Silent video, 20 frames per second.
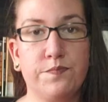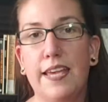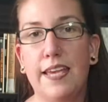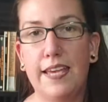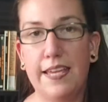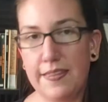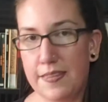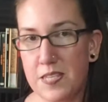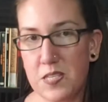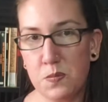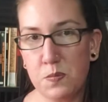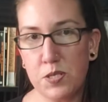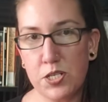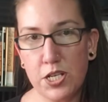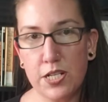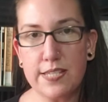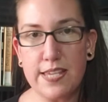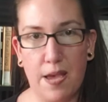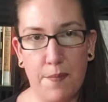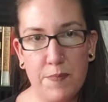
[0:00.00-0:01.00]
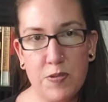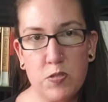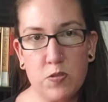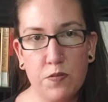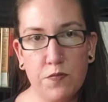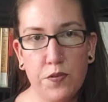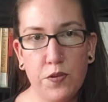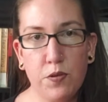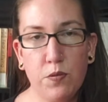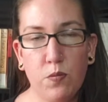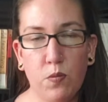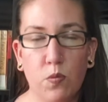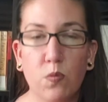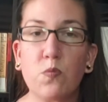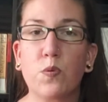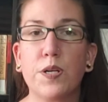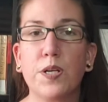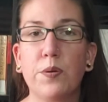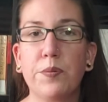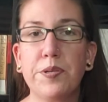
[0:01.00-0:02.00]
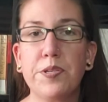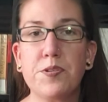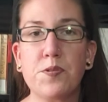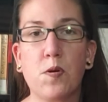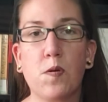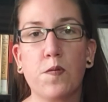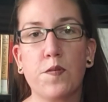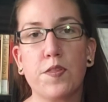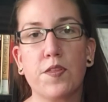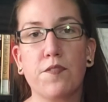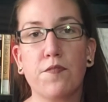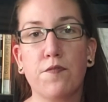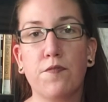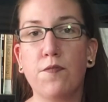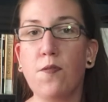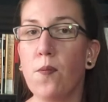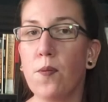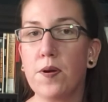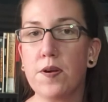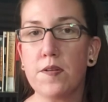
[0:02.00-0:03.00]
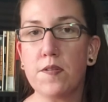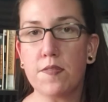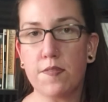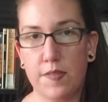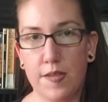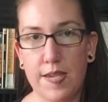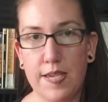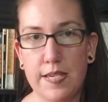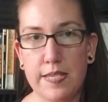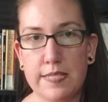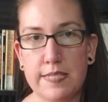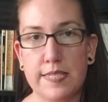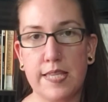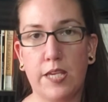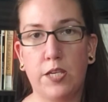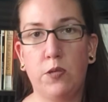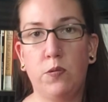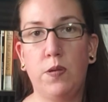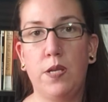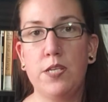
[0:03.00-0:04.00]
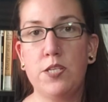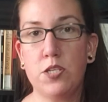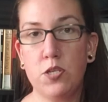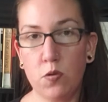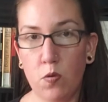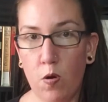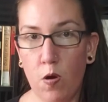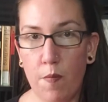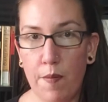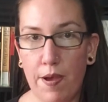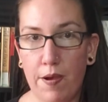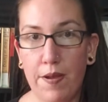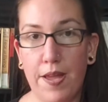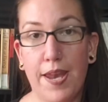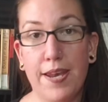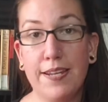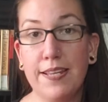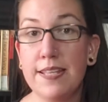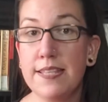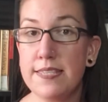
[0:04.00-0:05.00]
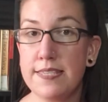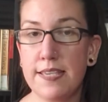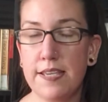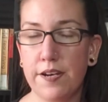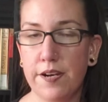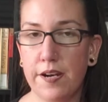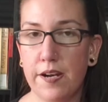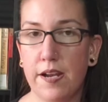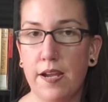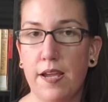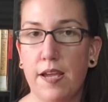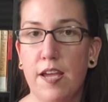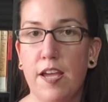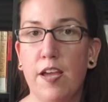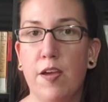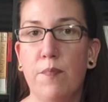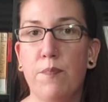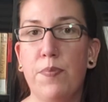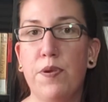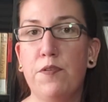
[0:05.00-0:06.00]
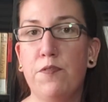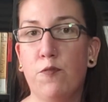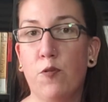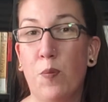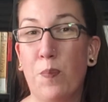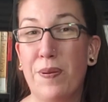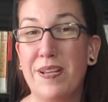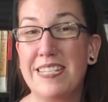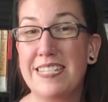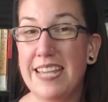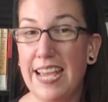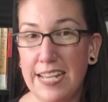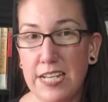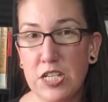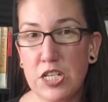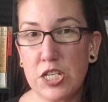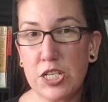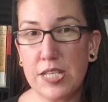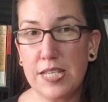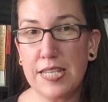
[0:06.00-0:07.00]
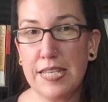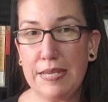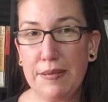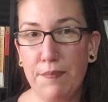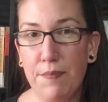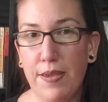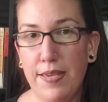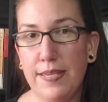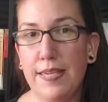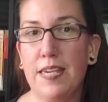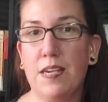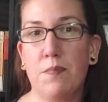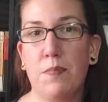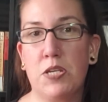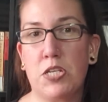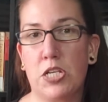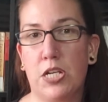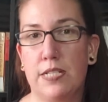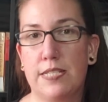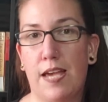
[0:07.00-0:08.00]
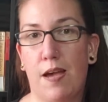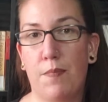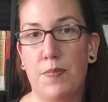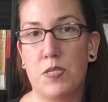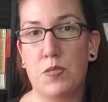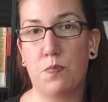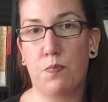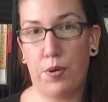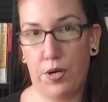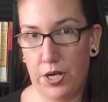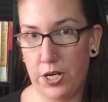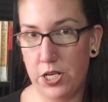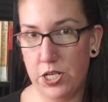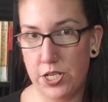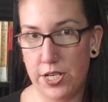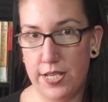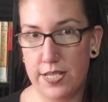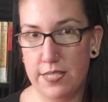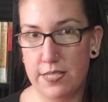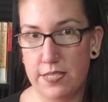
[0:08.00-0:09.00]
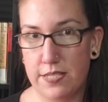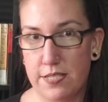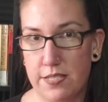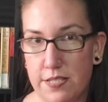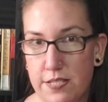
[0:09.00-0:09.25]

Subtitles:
In this Michelle Thomas review, we're going to go over the 4 things that you need to know about and consider before potentially making a Michelle Thomas purchase.